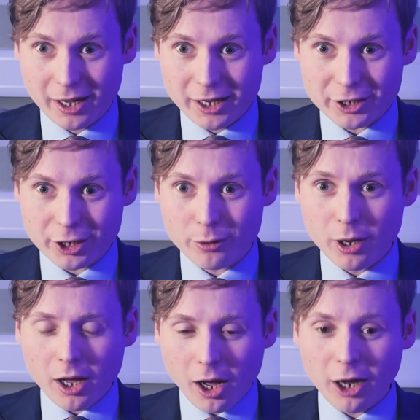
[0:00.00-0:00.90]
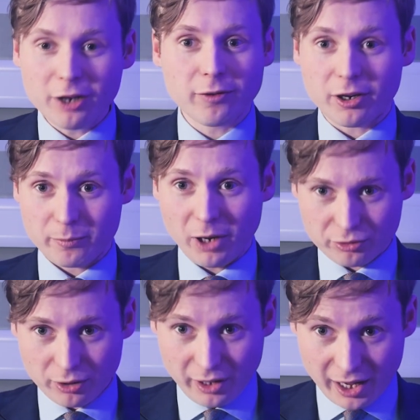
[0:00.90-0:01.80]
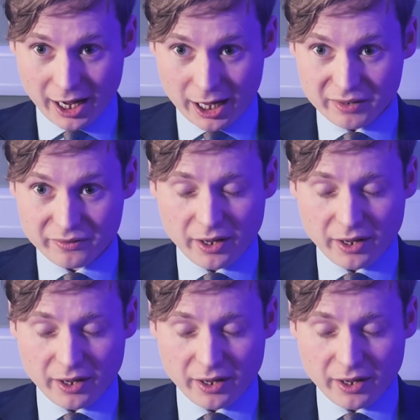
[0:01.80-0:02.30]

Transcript: Much rather have